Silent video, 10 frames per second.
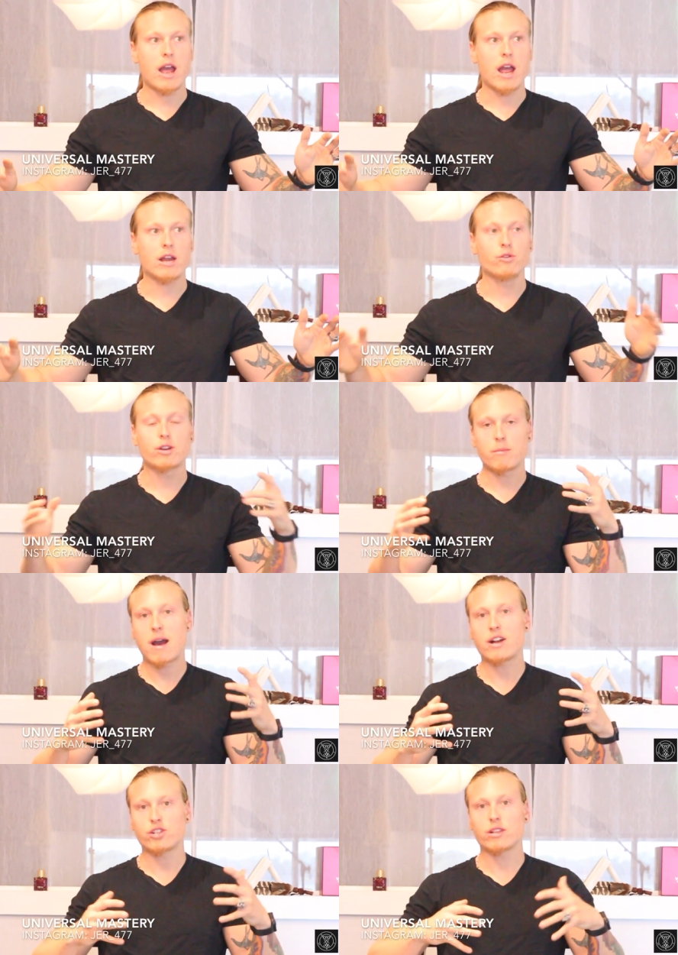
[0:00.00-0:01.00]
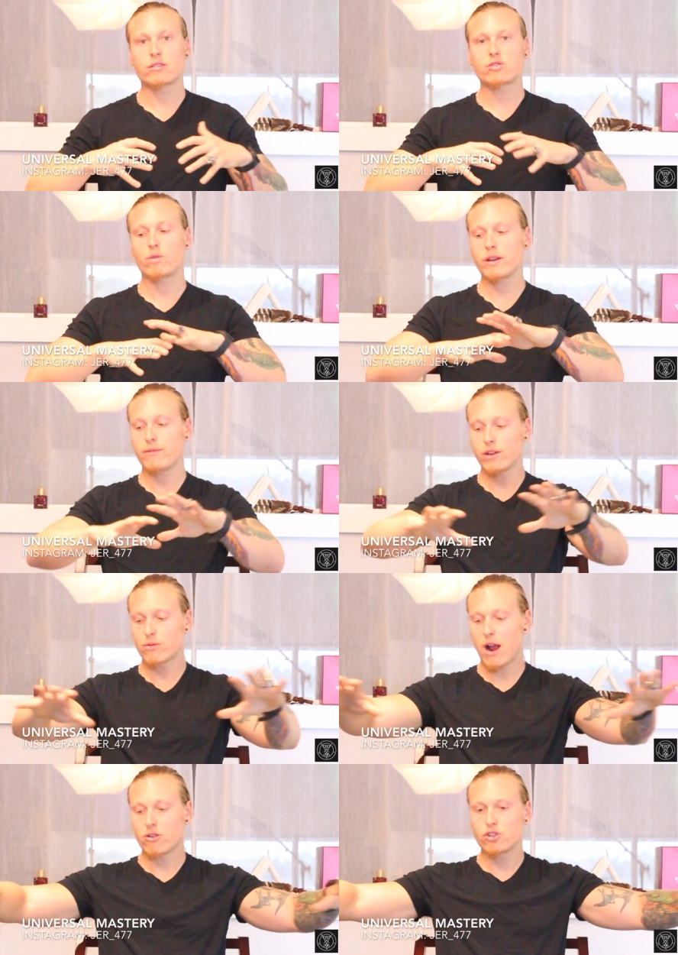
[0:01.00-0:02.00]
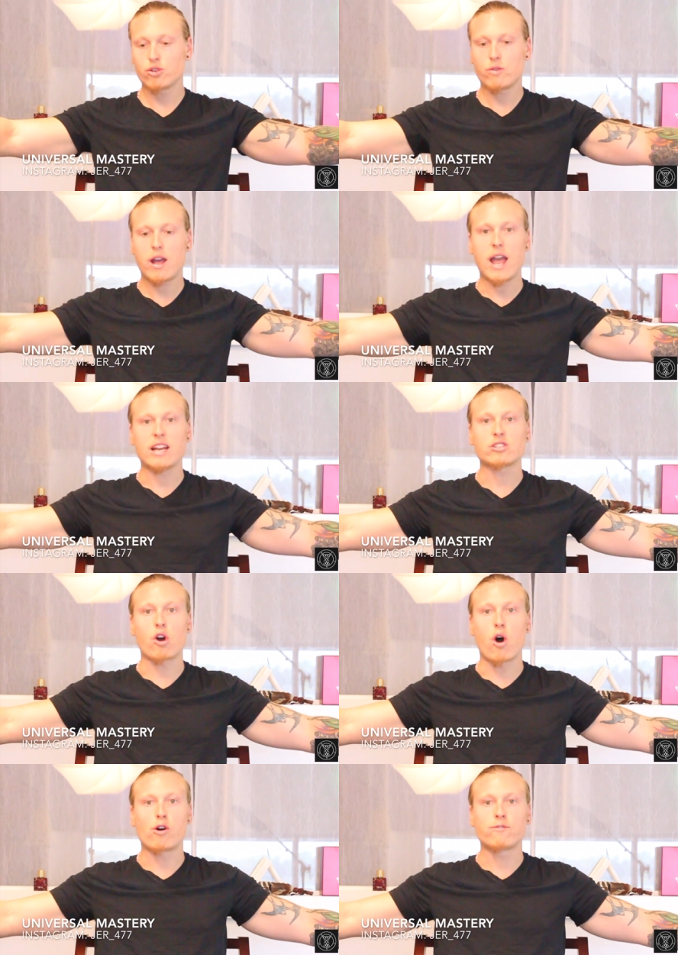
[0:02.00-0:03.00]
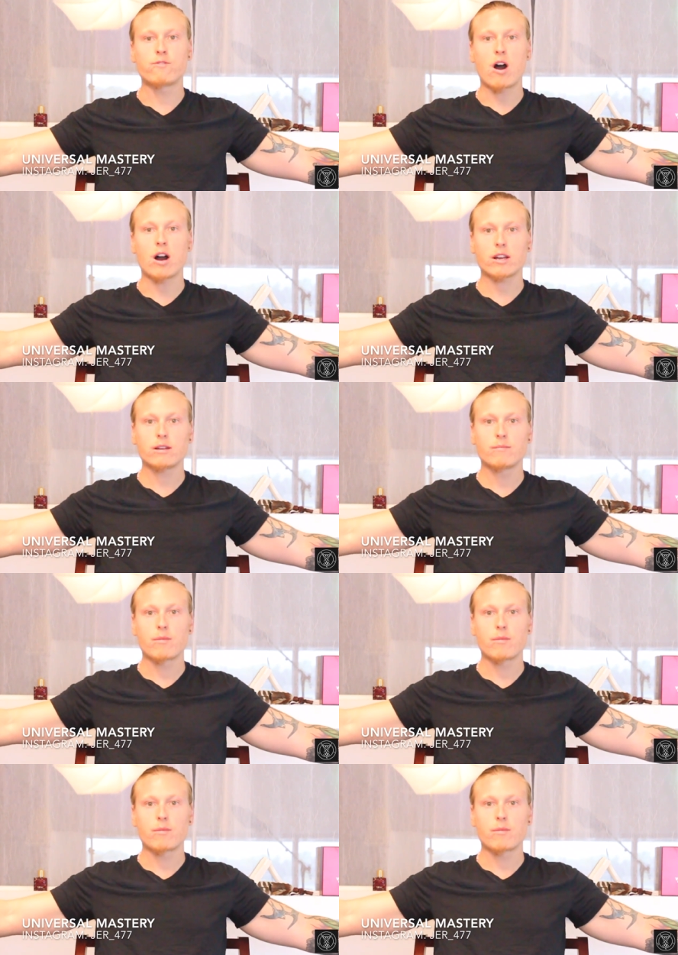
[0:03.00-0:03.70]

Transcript: and you can imagine this 20 feet around you and it's all fog